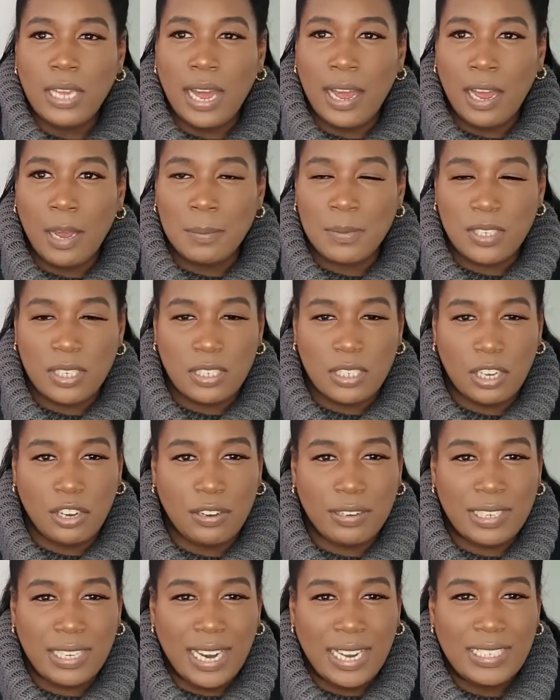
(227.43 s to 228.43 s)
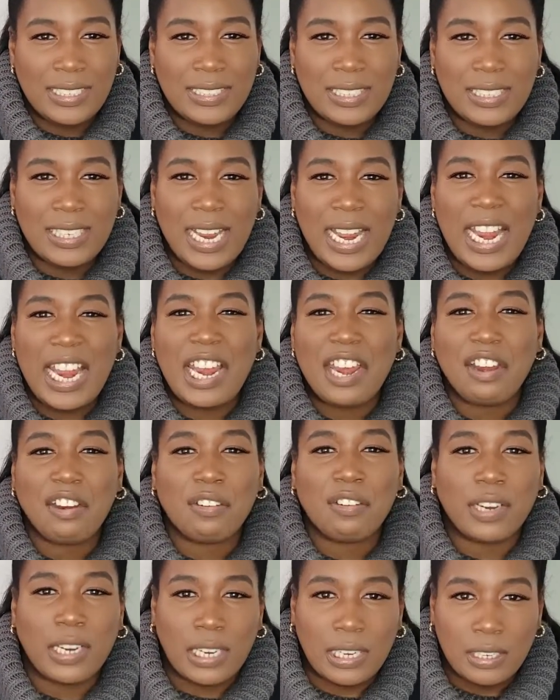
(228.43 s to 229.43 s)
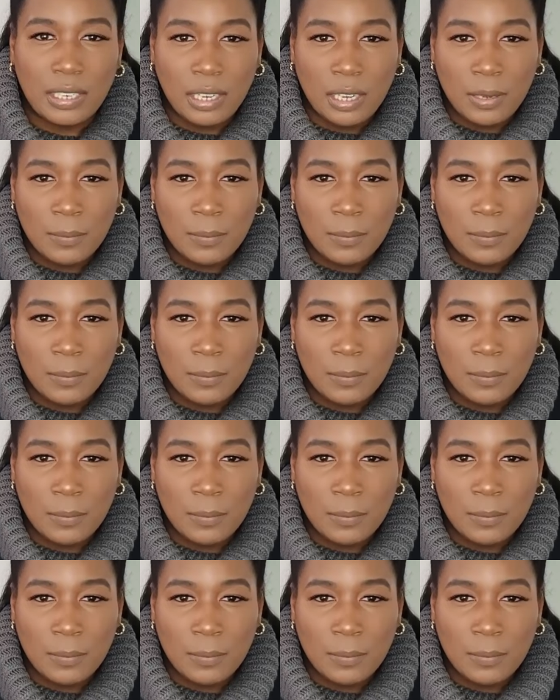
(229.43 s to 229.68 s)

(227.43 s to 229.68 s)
options that are nice and airy,